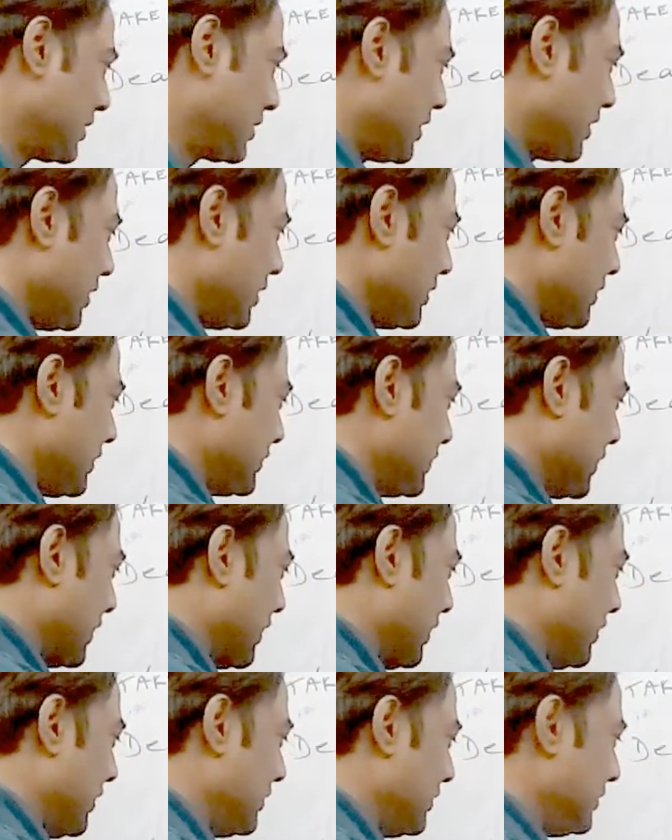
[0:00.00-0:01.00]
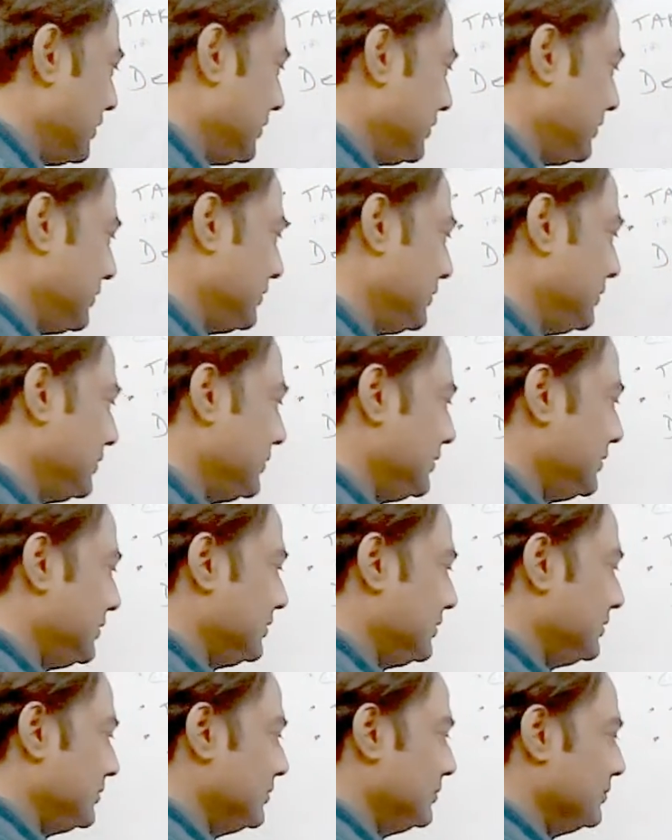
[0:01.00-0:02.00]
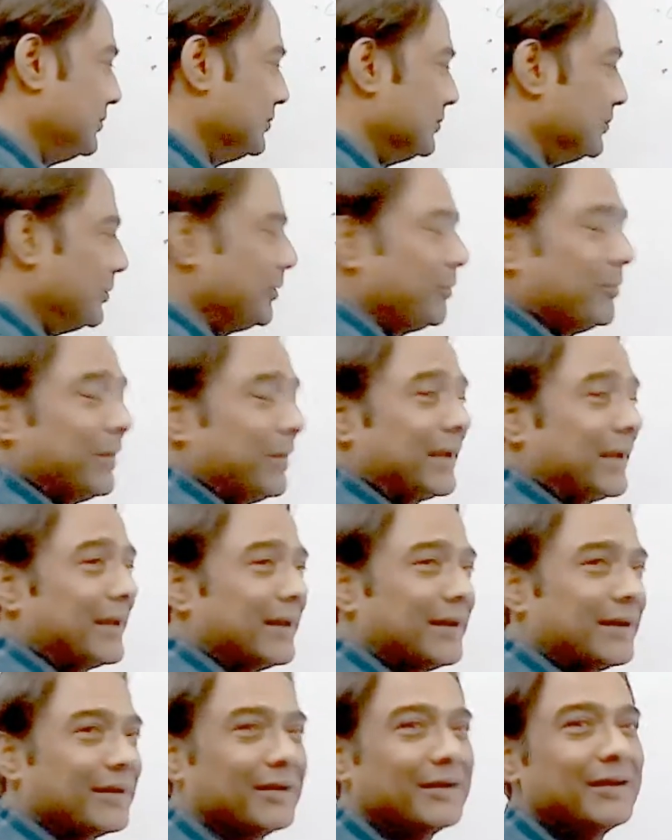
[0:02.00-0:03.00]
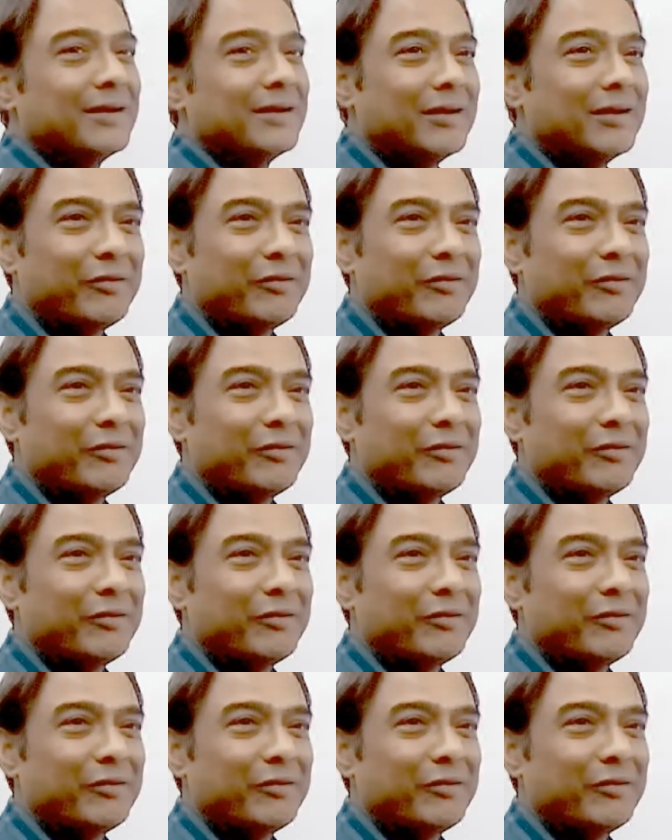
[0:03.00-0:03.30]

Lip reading: Ankita would make it a